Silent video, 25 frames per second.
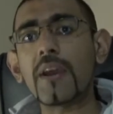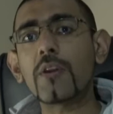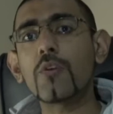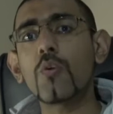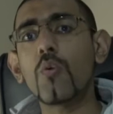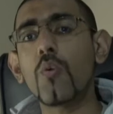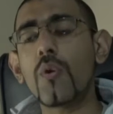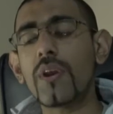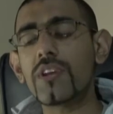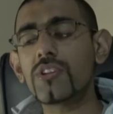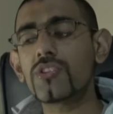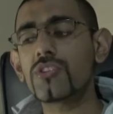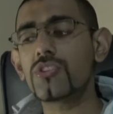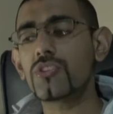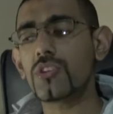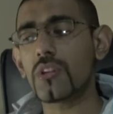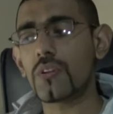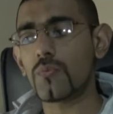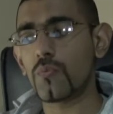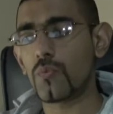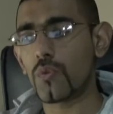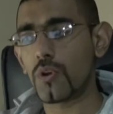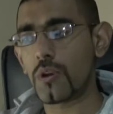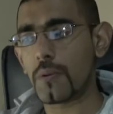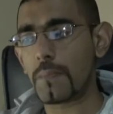
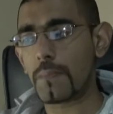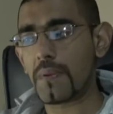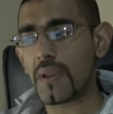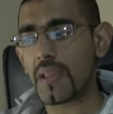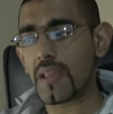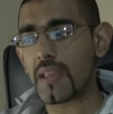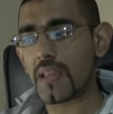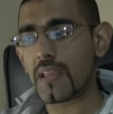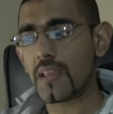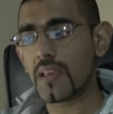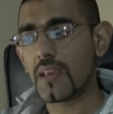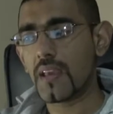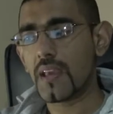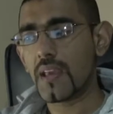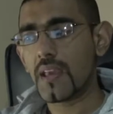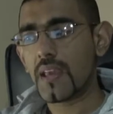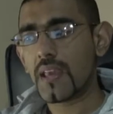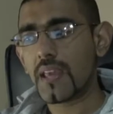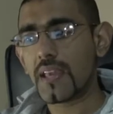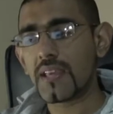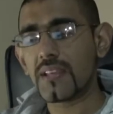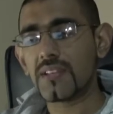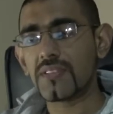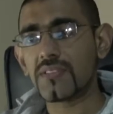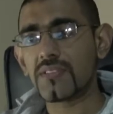question would be,
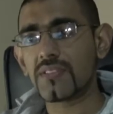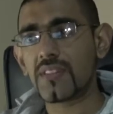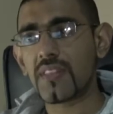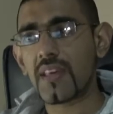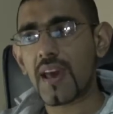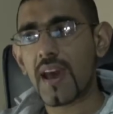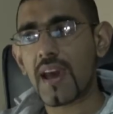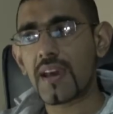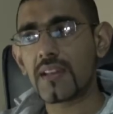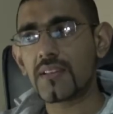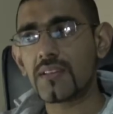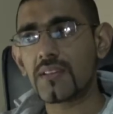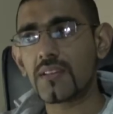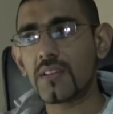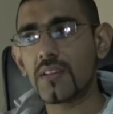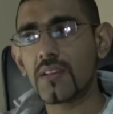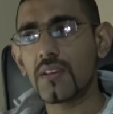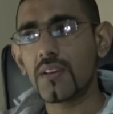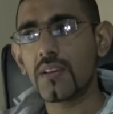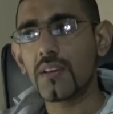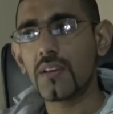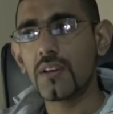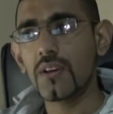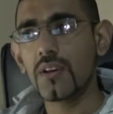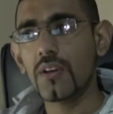is that
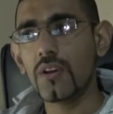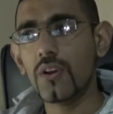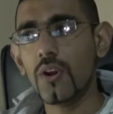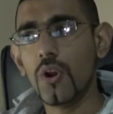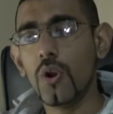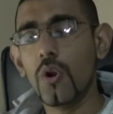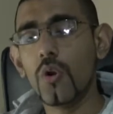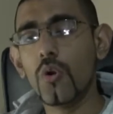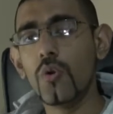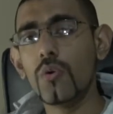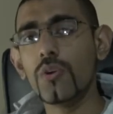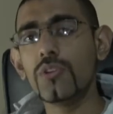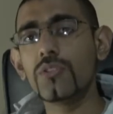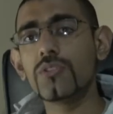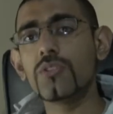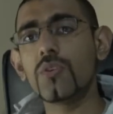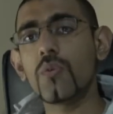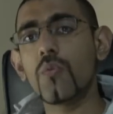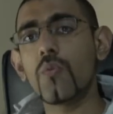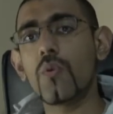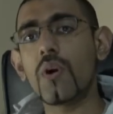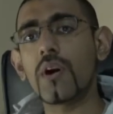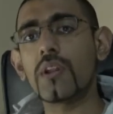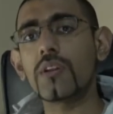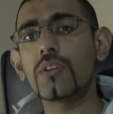who is the
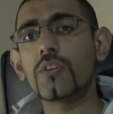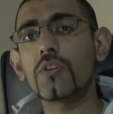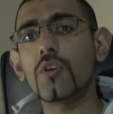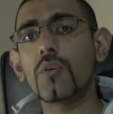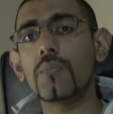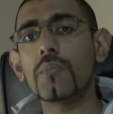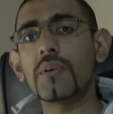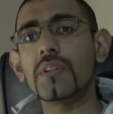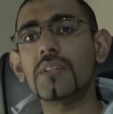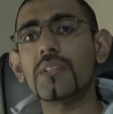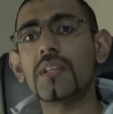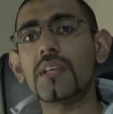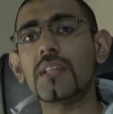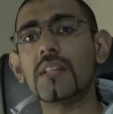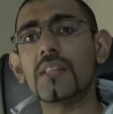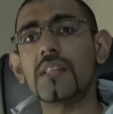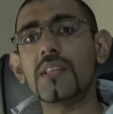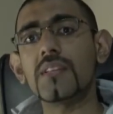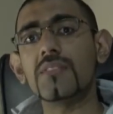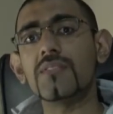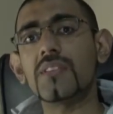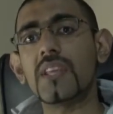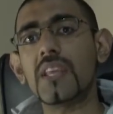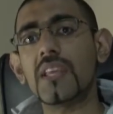one committing these